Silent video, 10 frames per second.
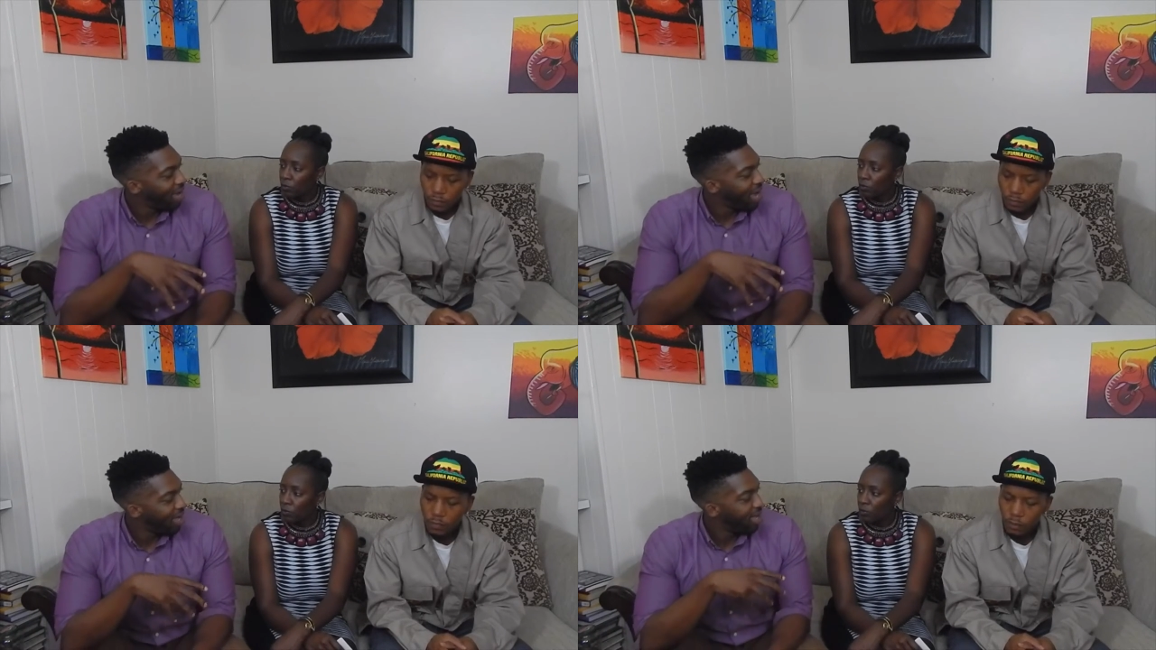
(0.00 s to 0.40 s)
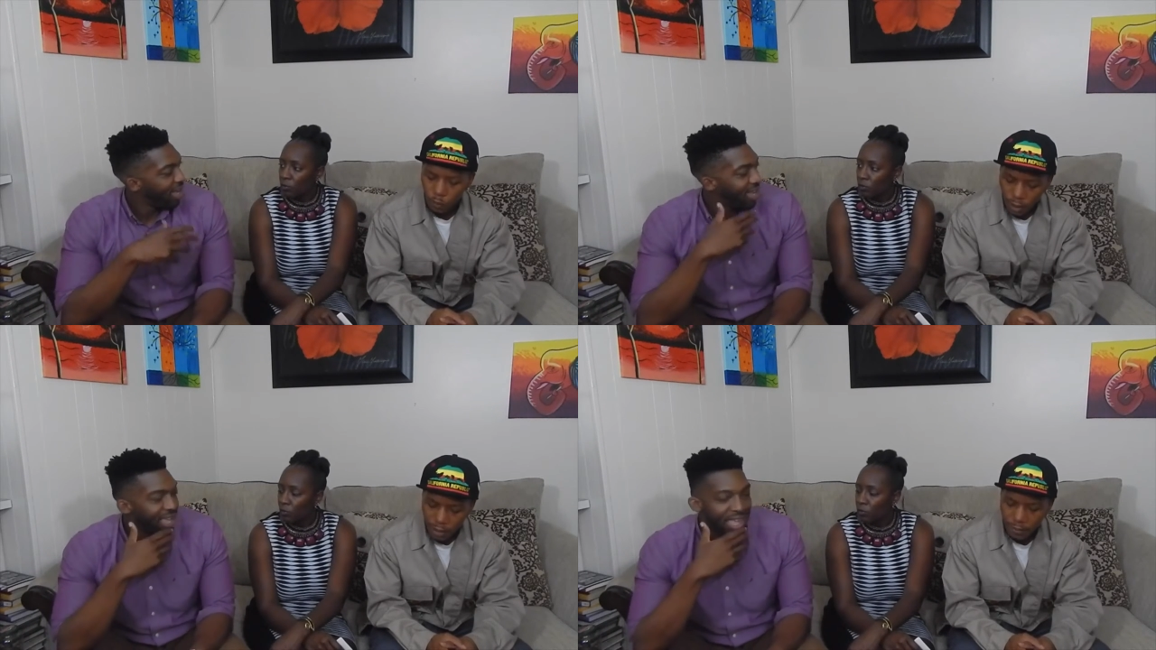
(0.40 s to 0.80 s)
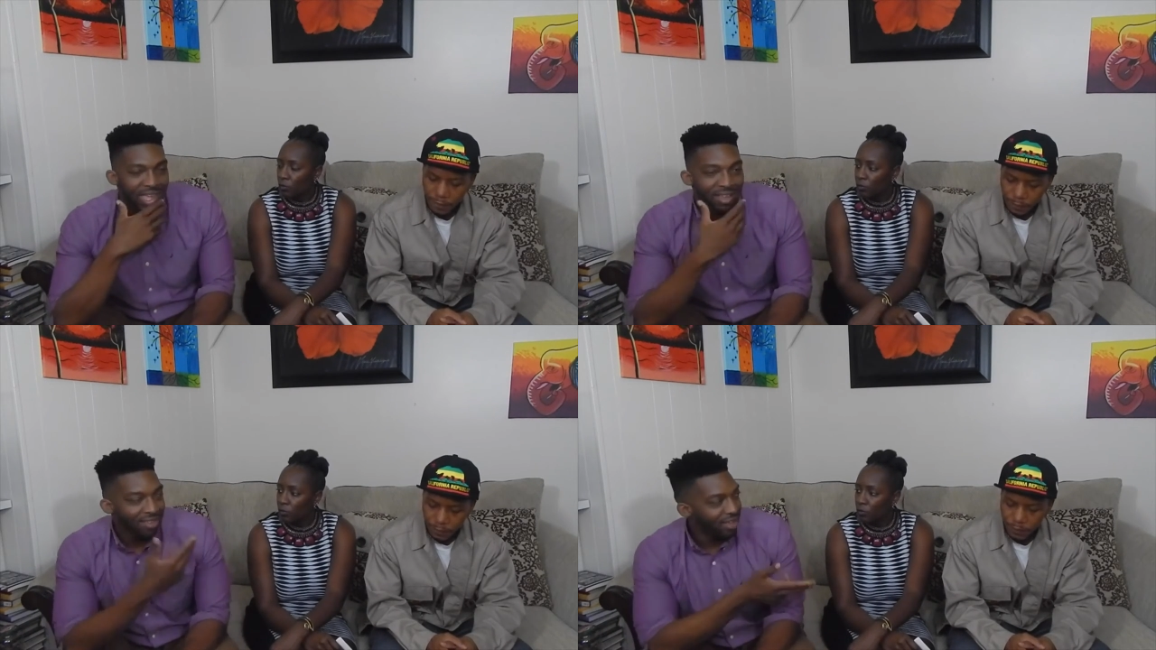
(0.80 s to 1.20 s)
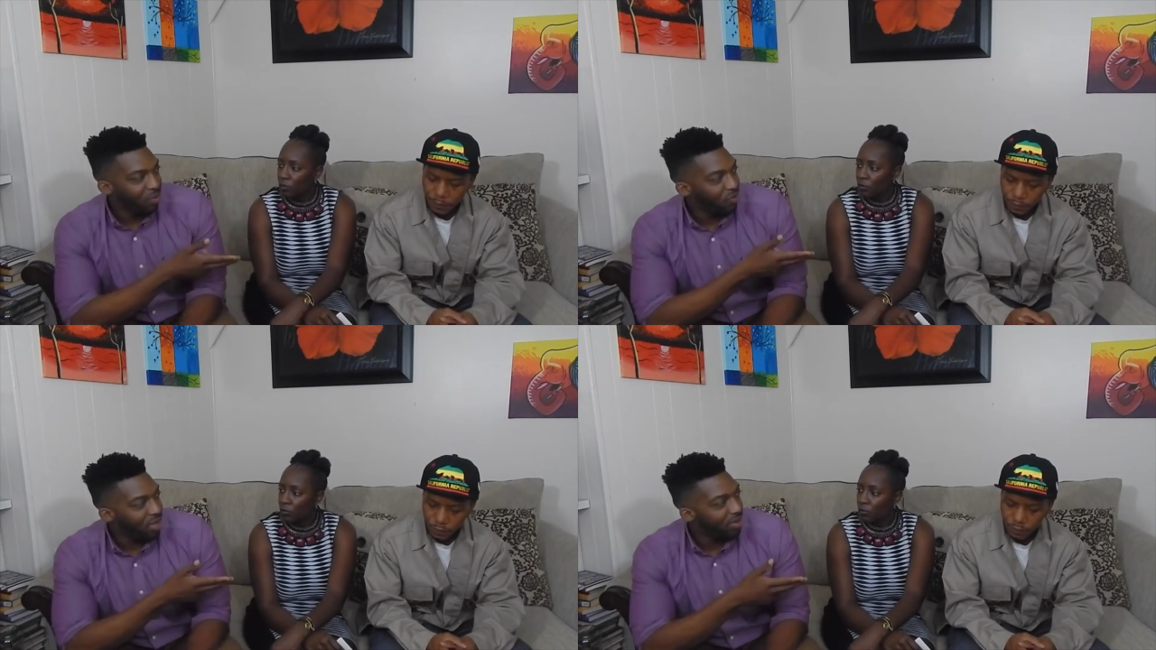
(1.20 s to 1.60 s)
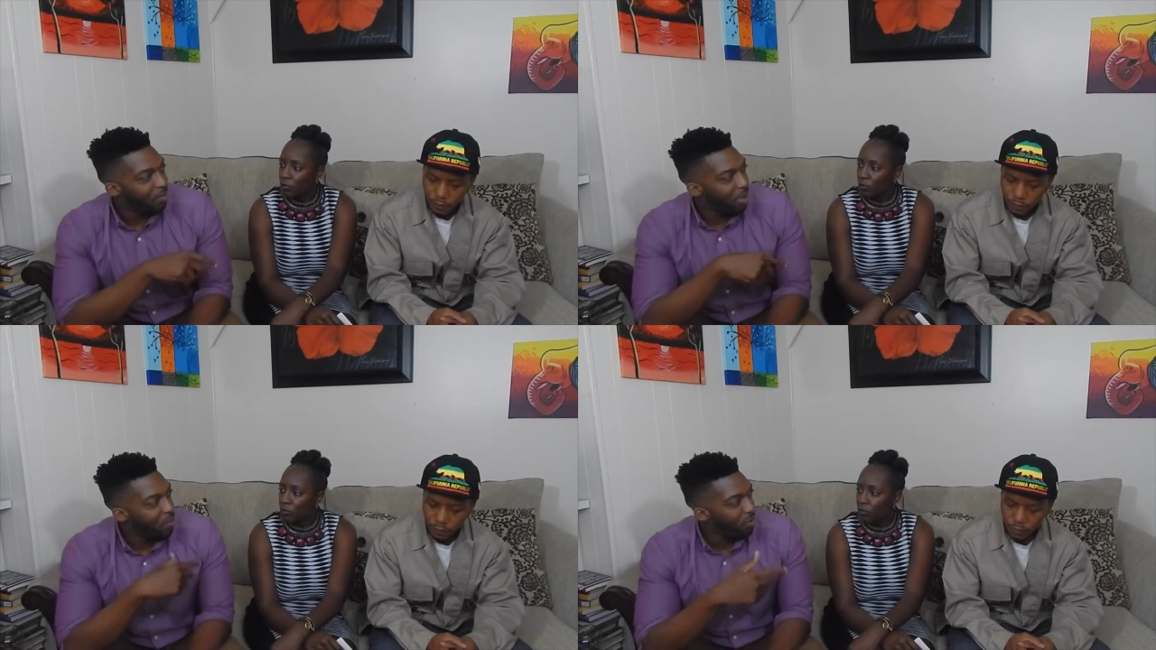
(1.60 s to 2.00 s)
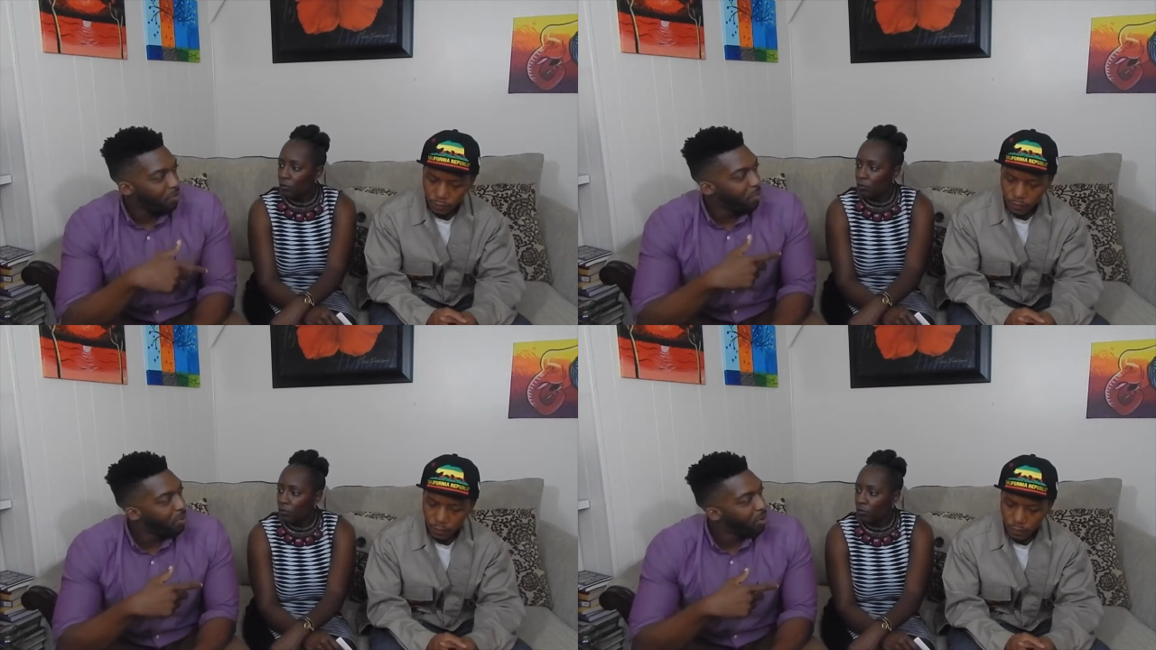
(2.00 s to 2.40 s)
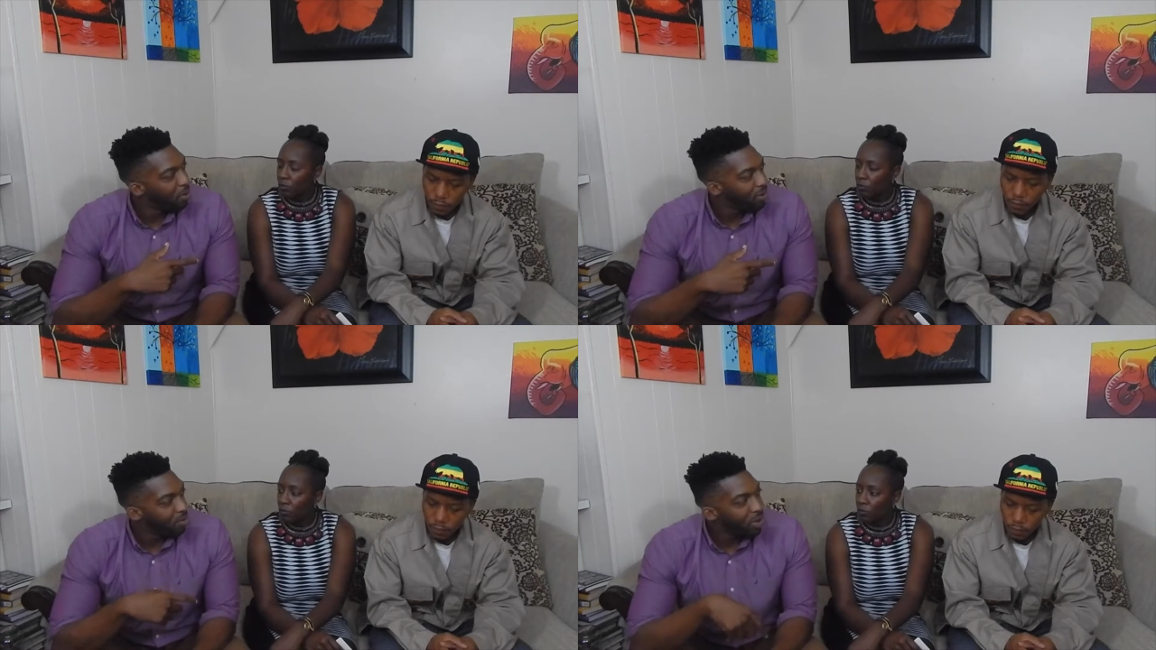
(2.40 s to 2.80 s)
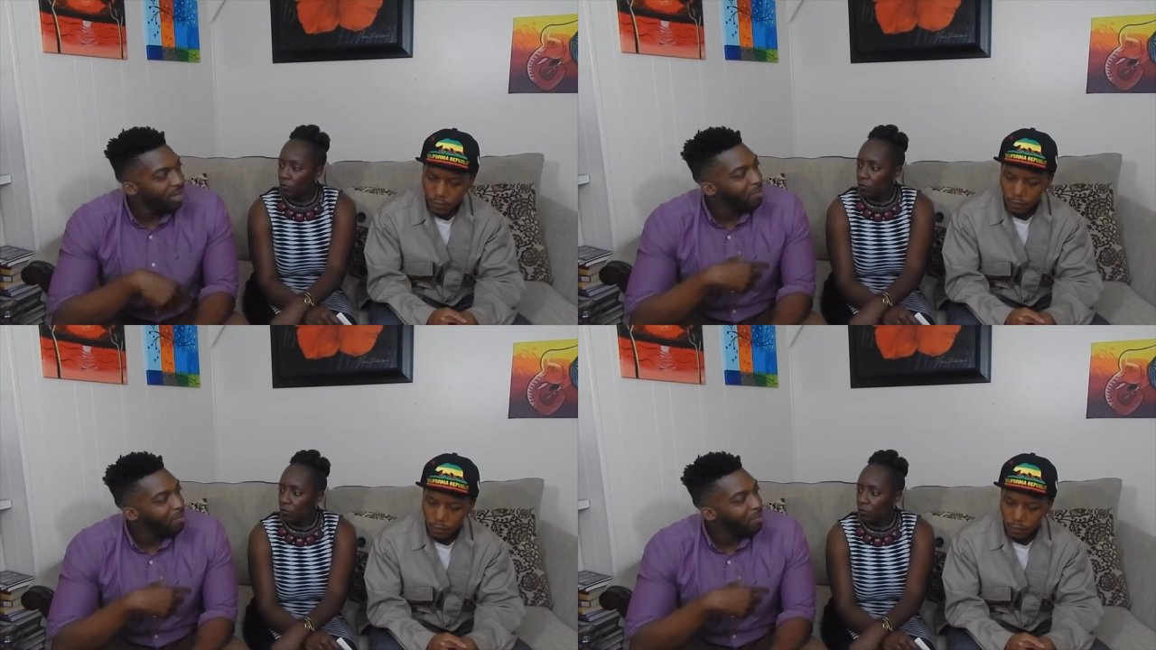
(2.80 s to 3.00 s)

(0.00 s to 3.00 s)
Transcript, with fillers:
Speaker 1: right? Like, because right. like you said, it's about what's been put on them, right?